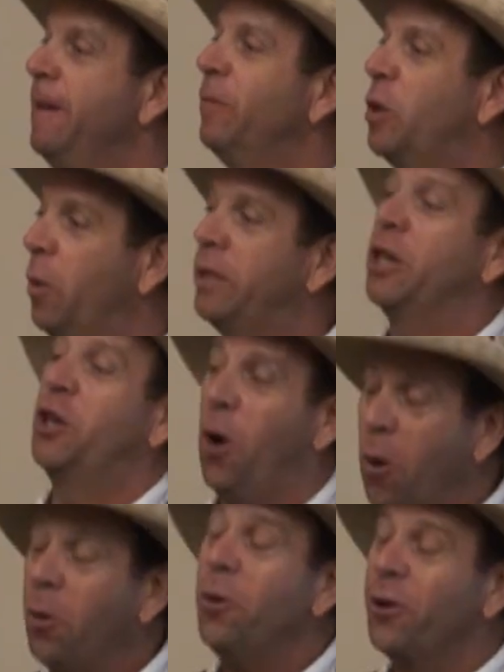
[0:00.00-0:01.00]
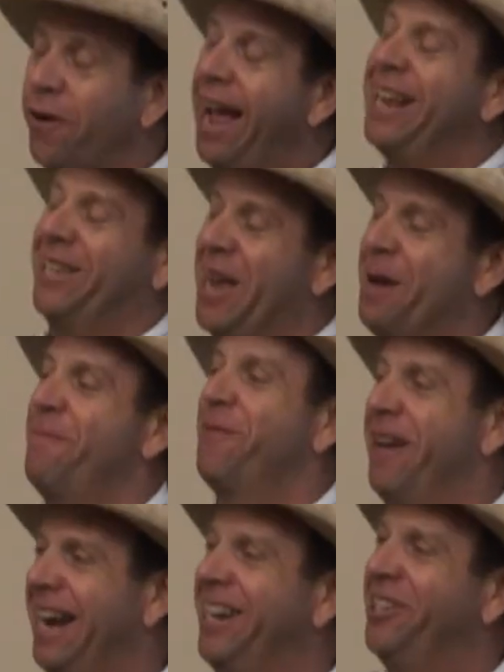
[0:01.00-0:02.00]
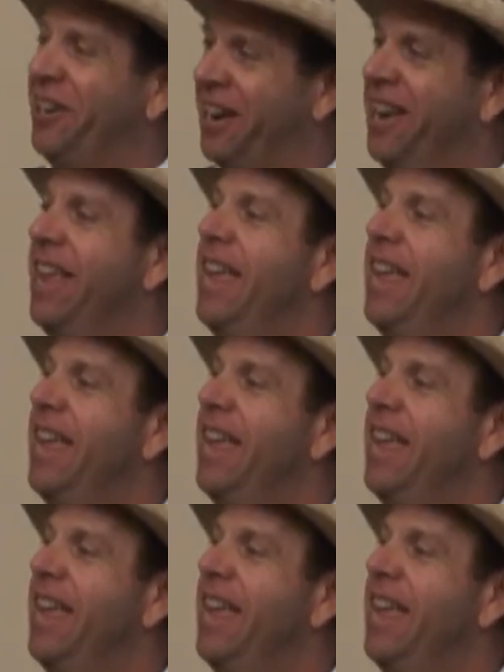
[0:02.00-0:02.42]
So it's a total grass operation.